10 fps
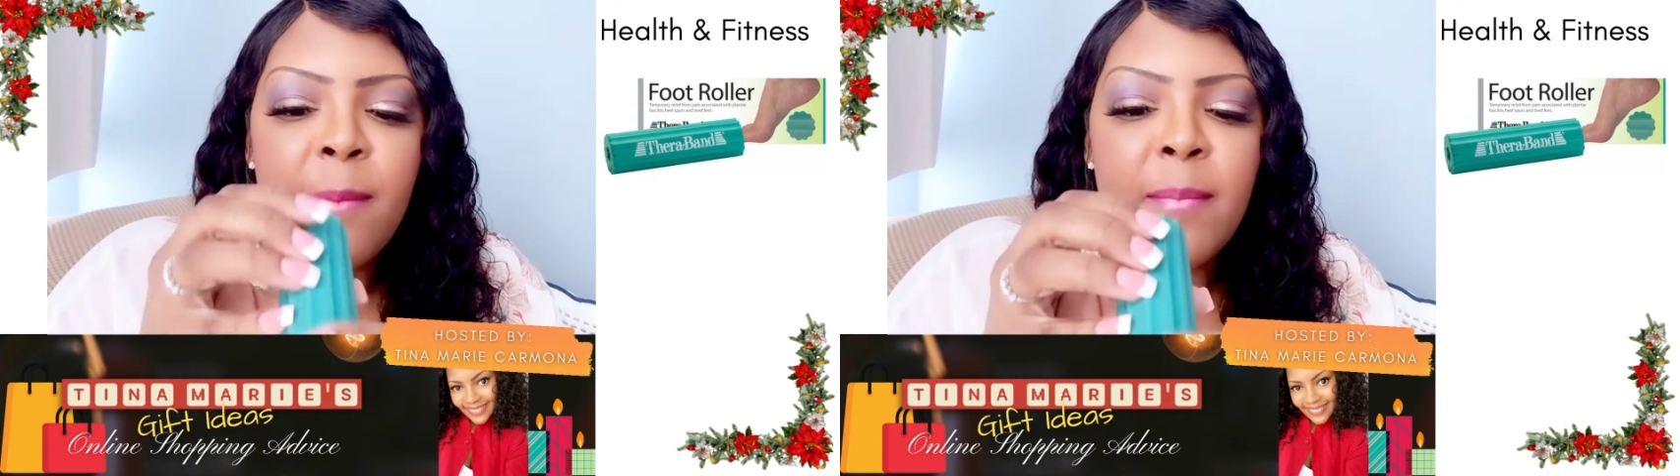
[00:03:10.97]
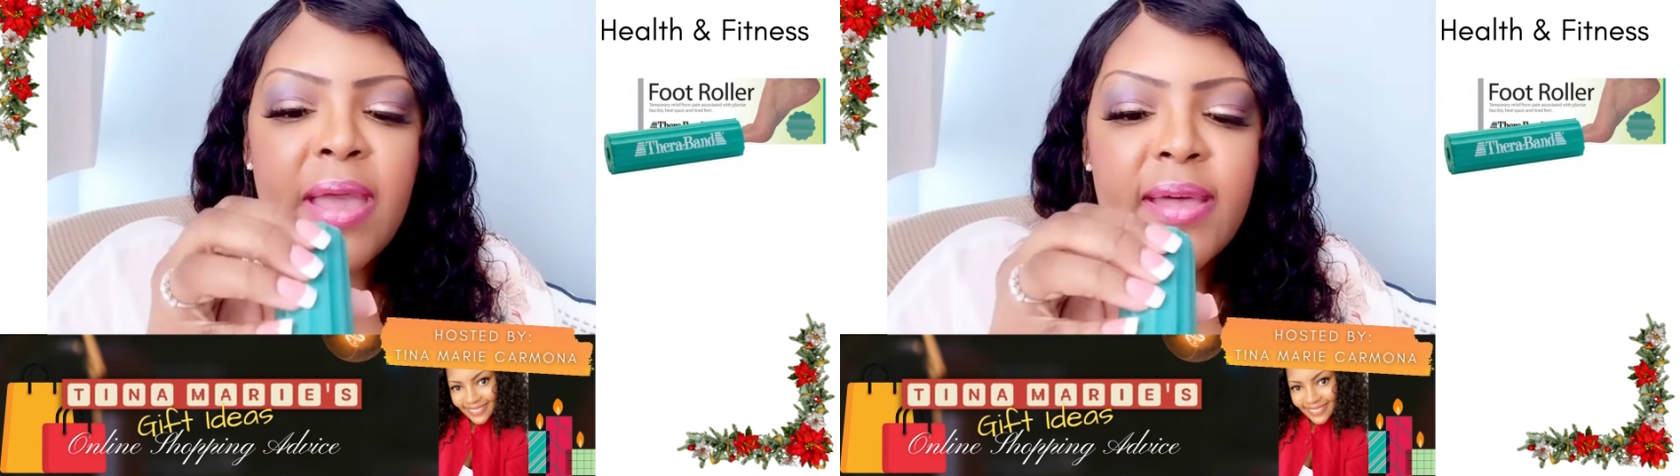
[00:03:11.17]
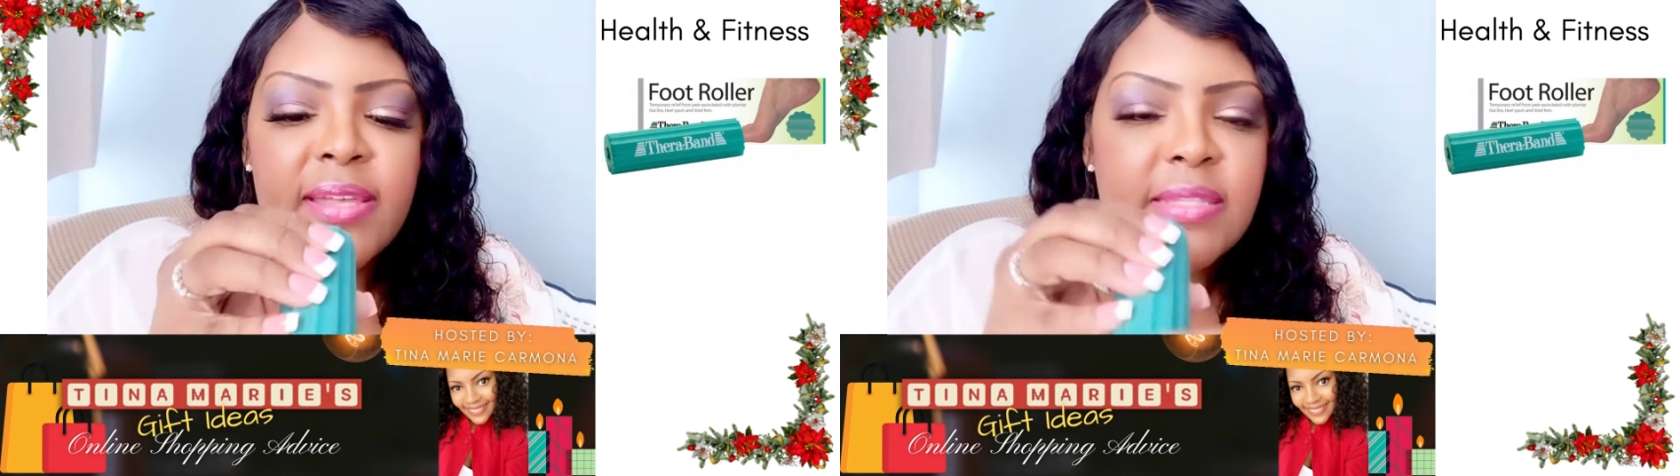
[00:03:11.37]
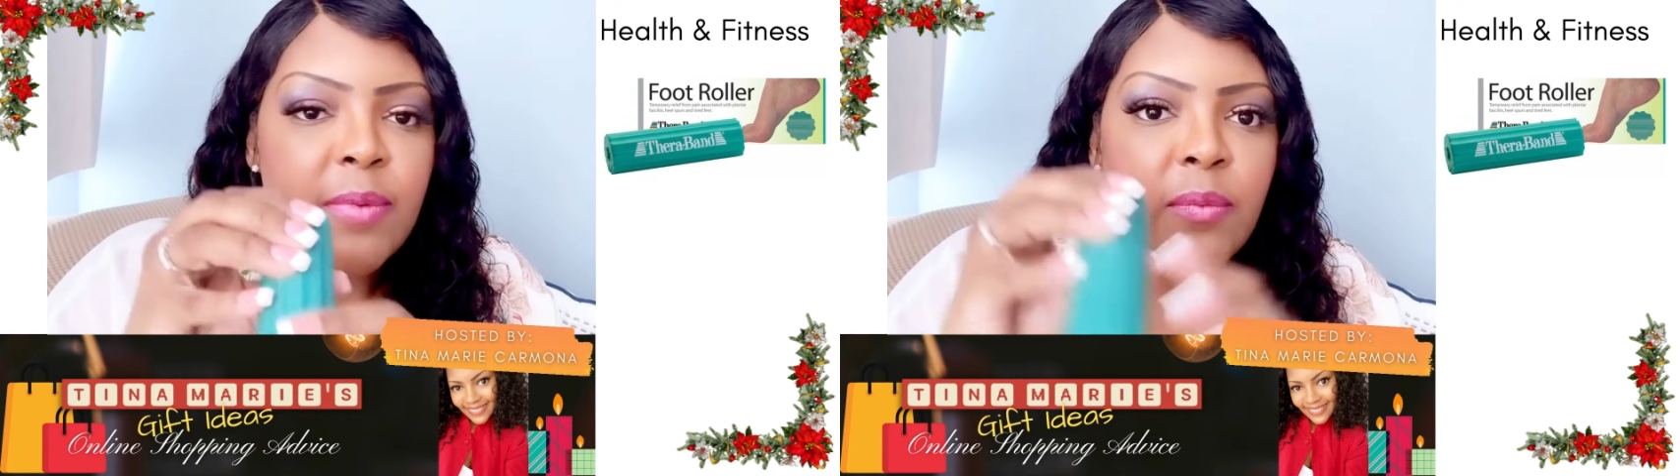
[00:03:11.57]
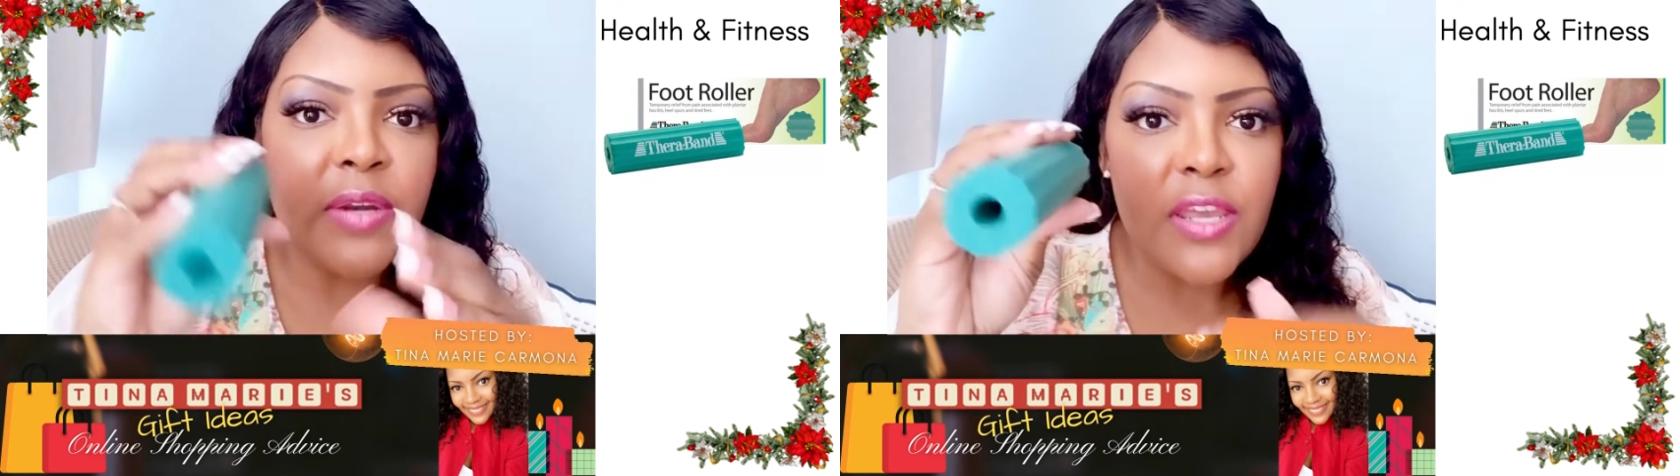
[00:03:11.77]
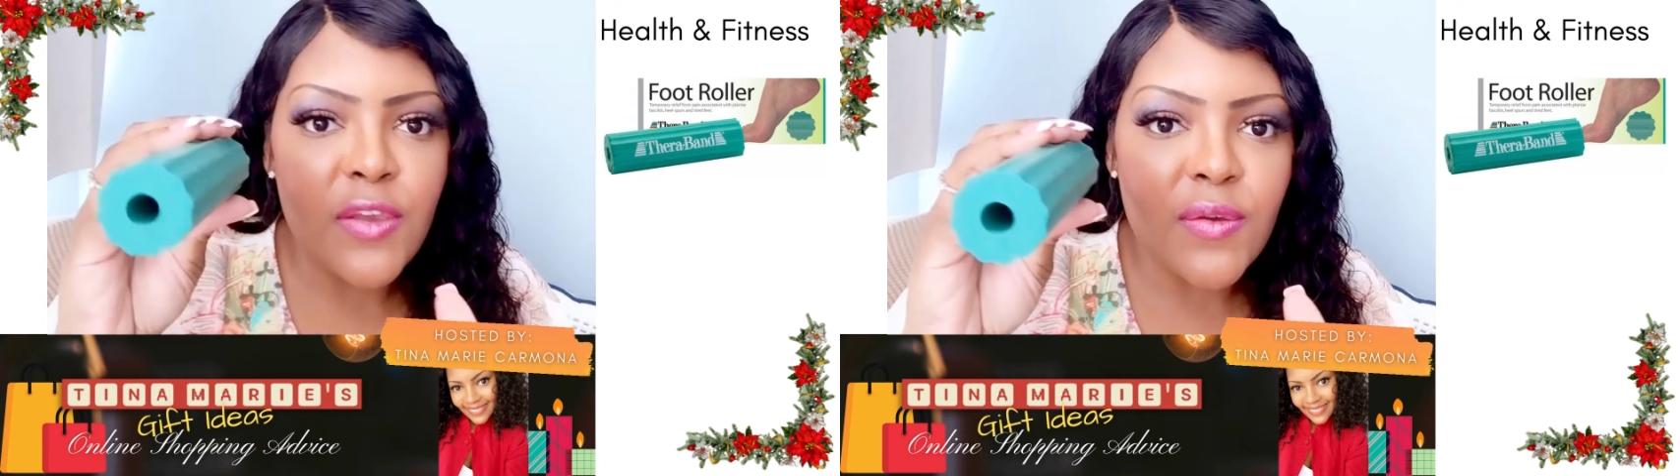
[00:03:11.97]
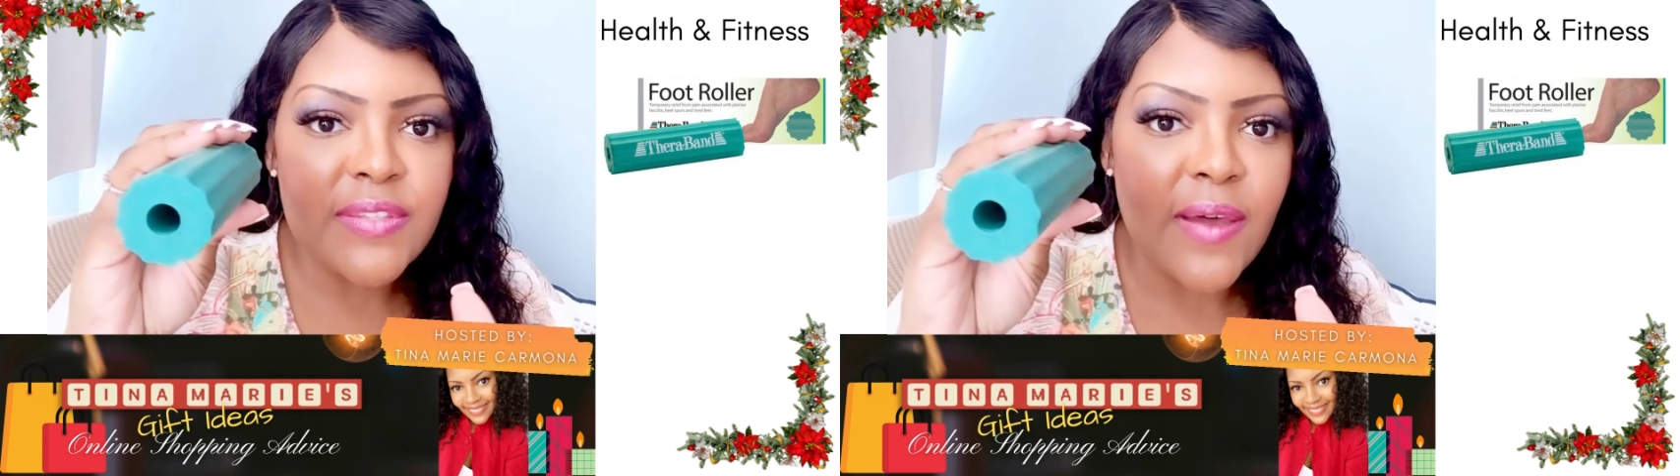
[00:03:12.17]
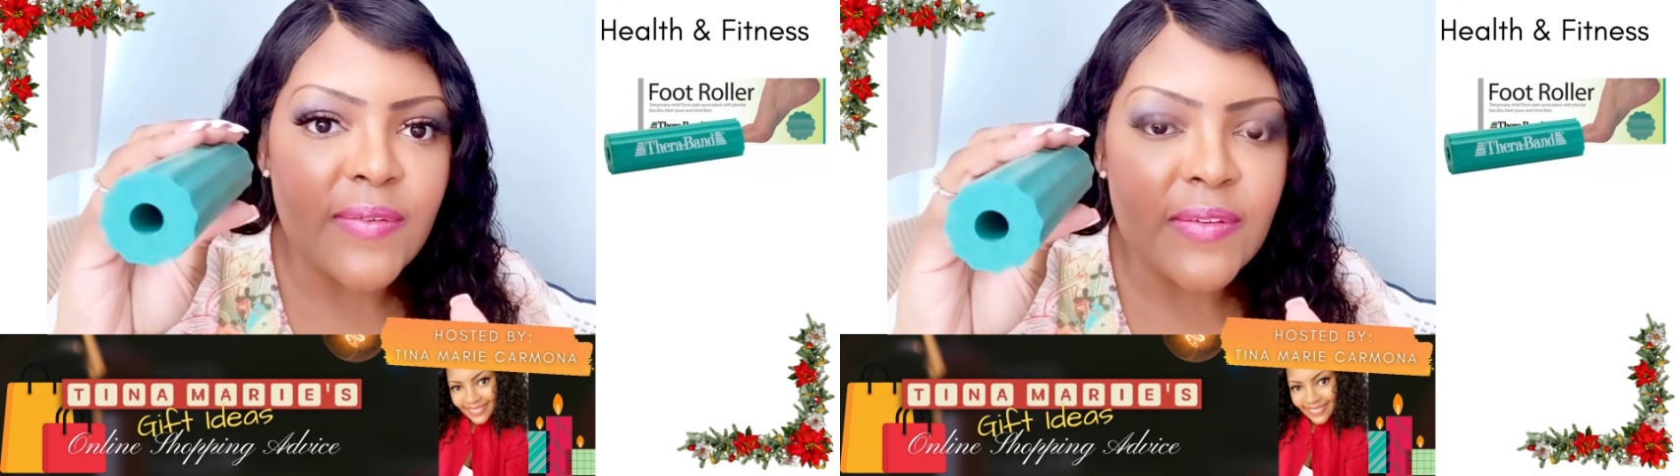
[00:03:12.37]
My husband, when he
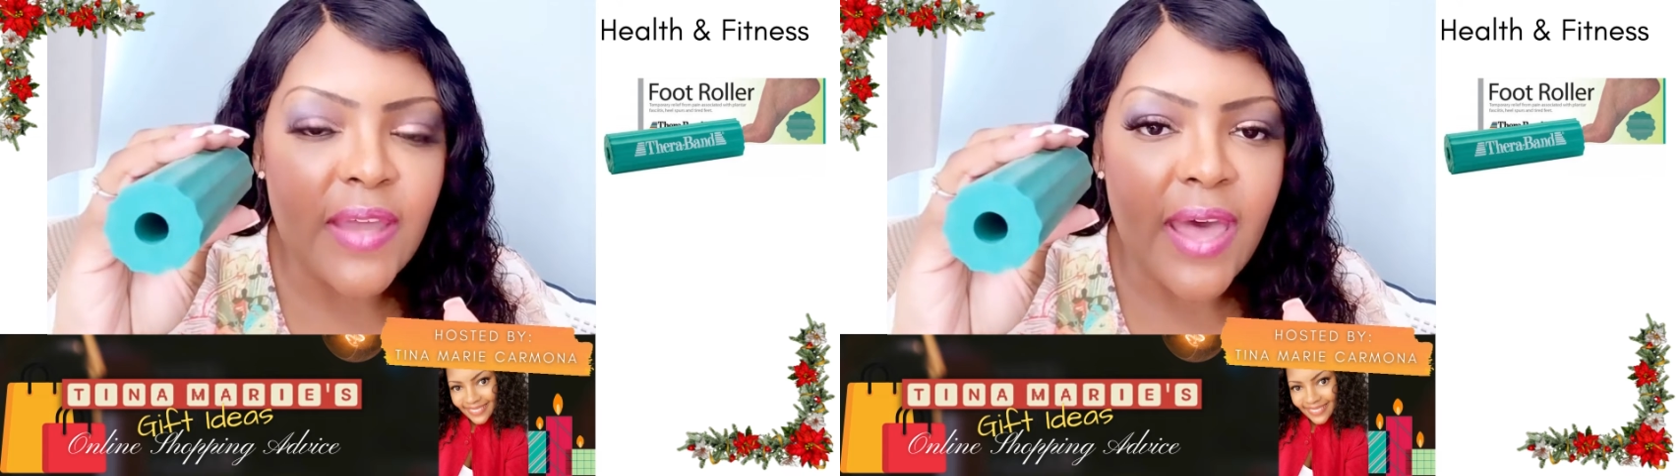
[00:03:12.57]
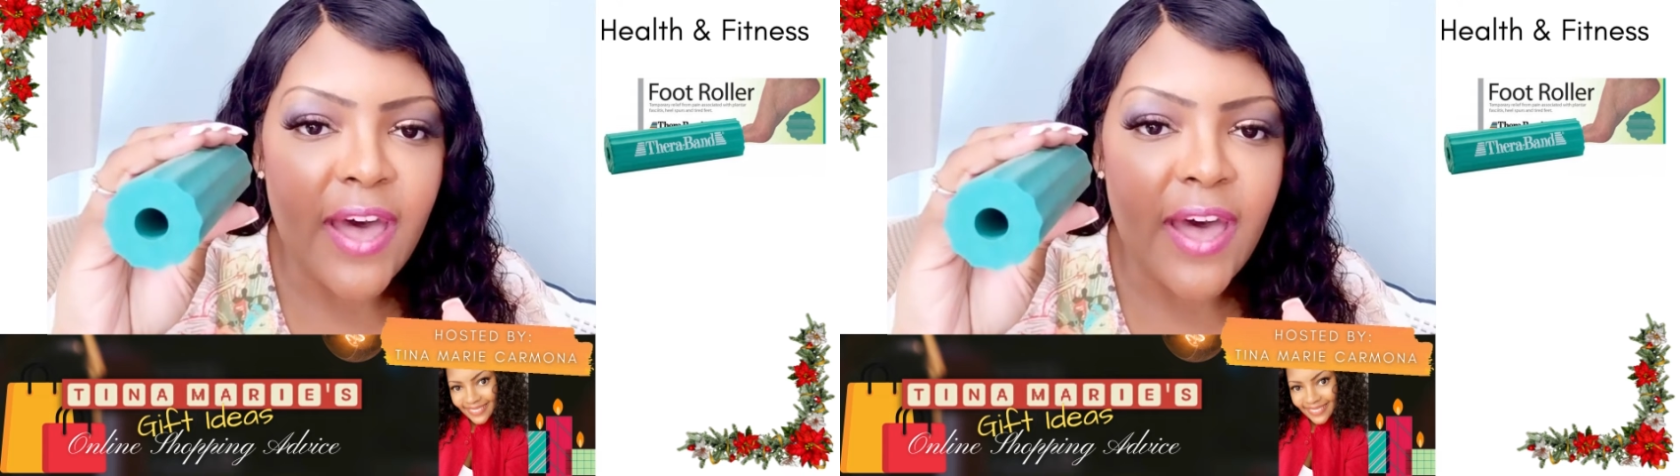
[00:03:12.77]
goes out and